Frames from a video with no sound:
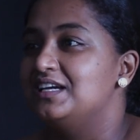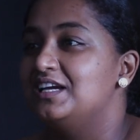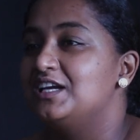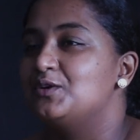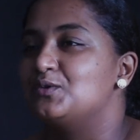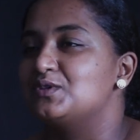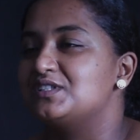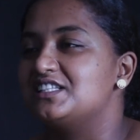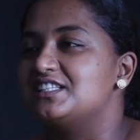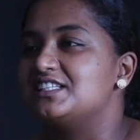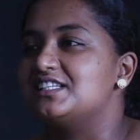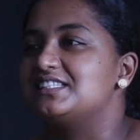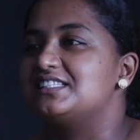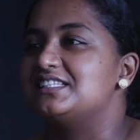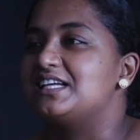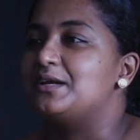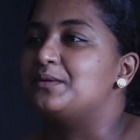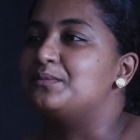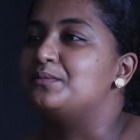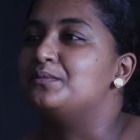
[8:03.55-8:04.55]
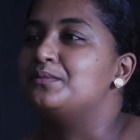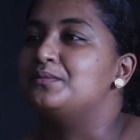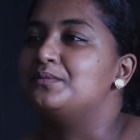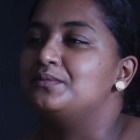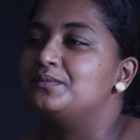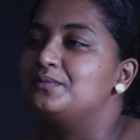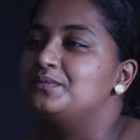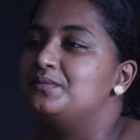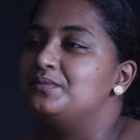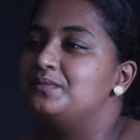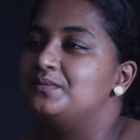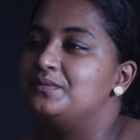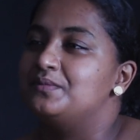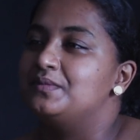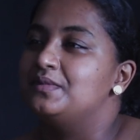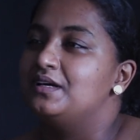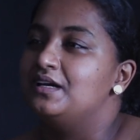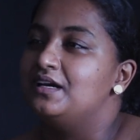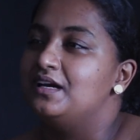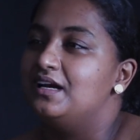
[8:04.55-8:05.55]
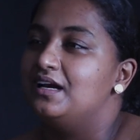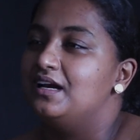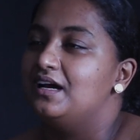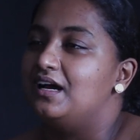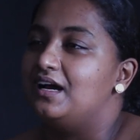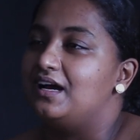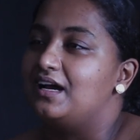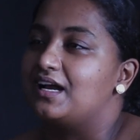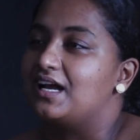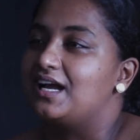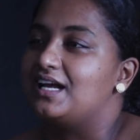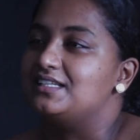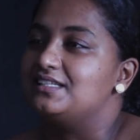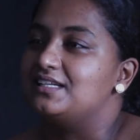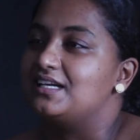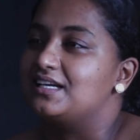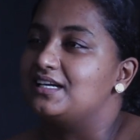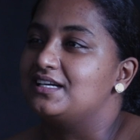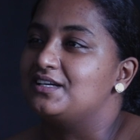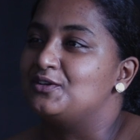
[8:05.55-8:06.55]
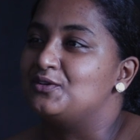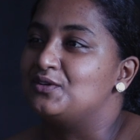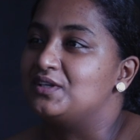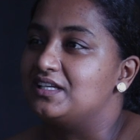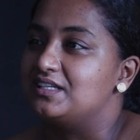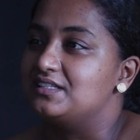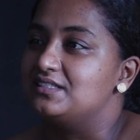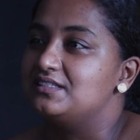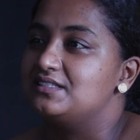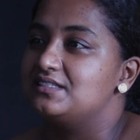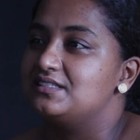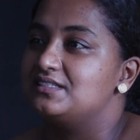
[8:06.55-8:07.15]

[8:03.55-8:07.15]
He was in the same cardiac unit.